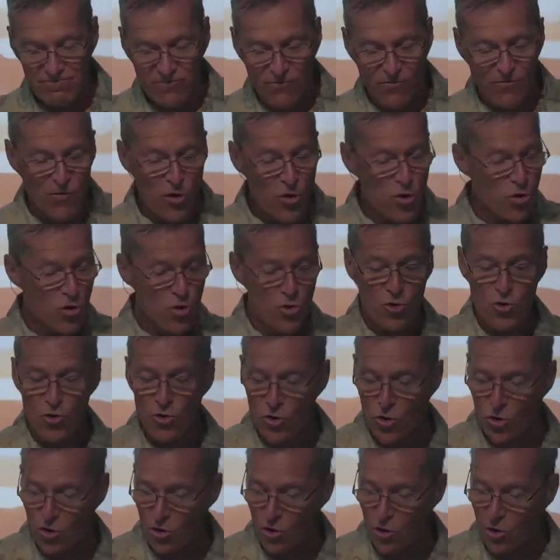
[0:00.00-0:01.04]
food
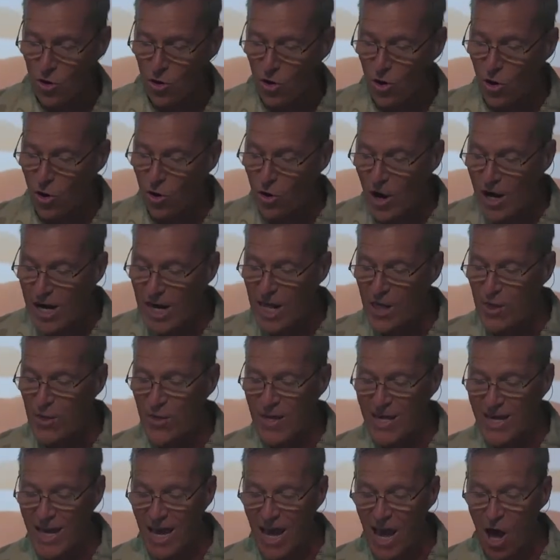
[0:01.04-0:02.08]
or, or, or,
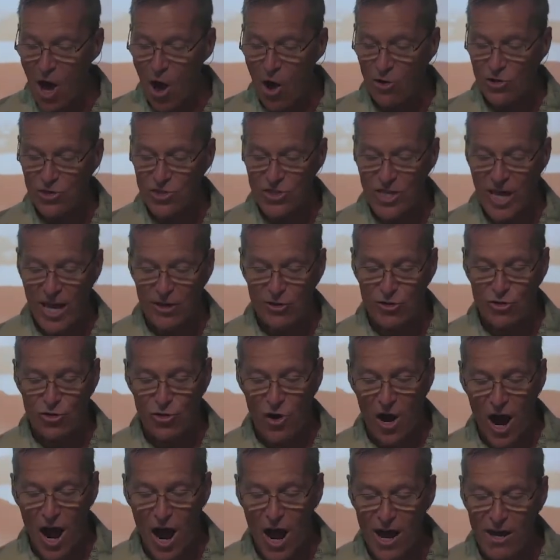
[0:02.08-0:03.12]
anything else that
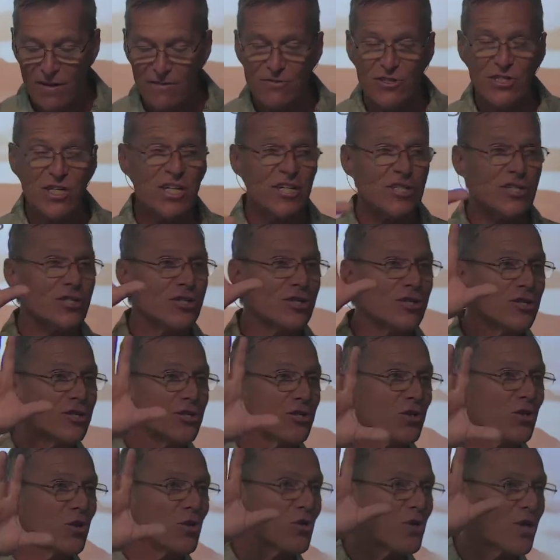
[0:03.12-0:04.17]
drives us to
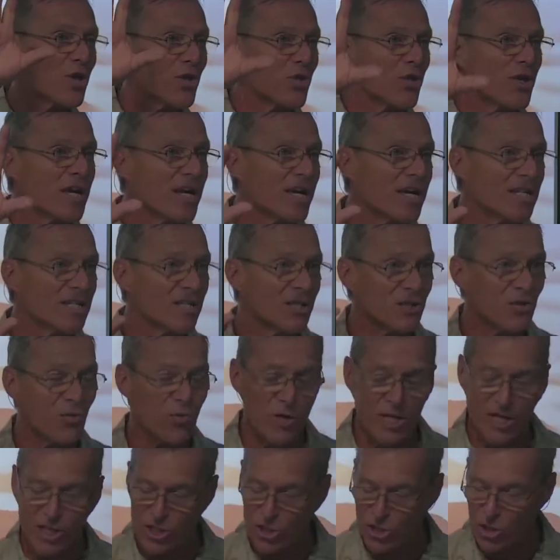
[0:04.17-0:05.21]
do the things
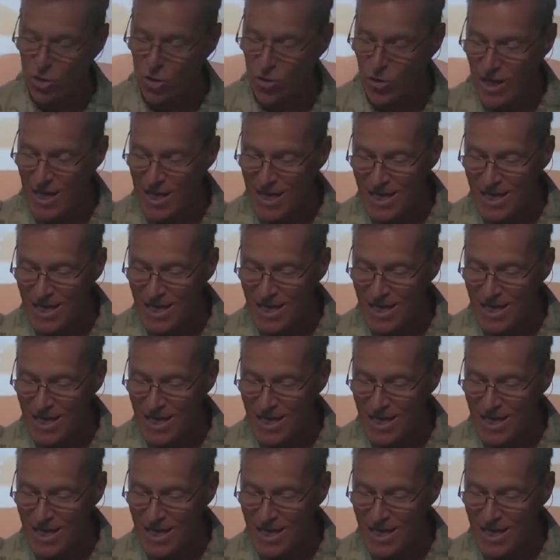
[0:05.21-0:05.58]
we do.